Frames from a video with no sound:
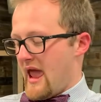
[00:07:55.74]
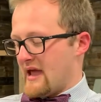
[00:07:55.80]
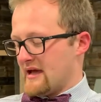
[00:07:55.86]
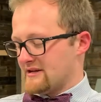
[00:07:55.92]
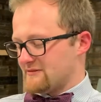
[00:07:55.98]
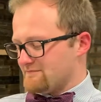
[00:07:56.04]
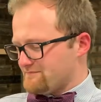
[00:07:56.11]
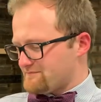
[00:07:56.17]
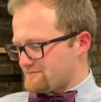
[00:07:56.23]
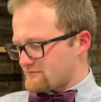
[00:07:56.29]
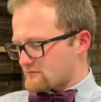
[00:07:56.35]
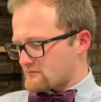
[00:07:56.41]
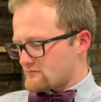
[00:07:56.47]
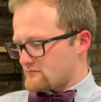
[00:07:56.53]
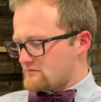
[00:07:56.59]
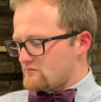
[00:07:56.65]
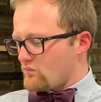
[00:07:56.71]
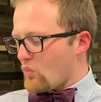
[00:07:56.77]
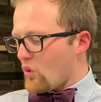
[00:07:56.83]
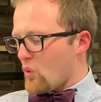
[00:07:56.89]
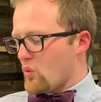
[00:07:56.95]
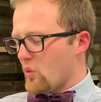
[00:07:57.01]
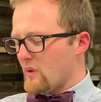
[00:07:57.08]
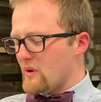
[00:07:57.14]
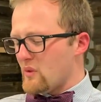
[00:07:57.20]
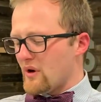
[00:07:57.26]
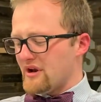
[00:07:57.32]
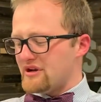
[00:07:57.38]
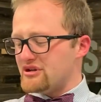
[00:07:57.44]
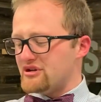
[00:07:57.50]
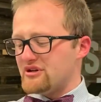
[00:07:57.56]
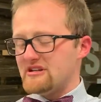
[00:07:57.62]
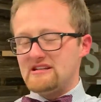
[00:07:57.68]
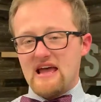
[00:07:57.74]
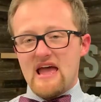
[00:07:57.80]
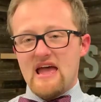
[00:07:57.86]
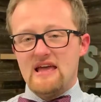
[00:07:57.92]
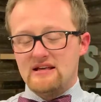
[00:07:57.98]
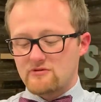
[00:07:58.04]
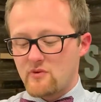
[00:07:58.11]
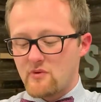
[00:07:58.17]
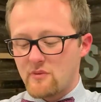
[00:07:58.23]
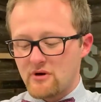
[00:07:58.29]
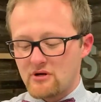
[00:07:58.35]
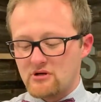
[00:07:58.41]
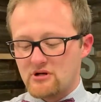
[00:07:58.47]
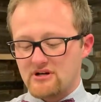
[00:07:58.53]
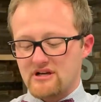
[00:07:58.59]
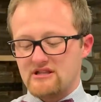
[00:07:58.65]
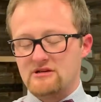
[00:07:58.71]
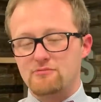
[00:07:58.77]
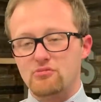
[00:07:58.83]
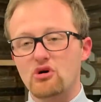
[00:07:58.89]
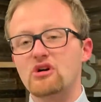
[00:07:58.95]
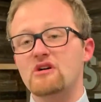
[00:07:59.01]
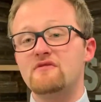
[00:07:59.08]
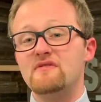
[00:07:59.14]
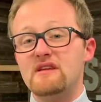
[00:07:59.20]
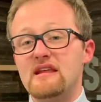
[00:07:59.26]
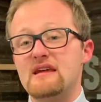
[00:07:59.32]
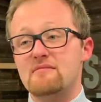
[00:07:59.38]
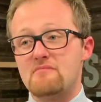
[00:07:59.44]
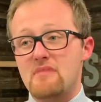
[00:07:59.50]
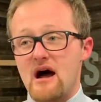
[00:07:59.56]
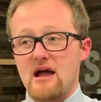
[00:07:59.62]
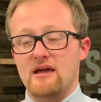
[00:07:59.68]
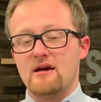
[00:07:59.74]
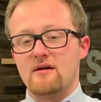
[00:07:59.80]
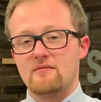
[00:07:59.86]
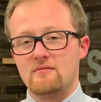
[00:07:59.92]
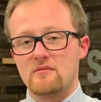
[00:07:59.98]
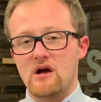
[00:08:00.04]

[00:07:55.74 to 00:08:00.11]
And what we want to do today is we want to look at the book of Nehemiah.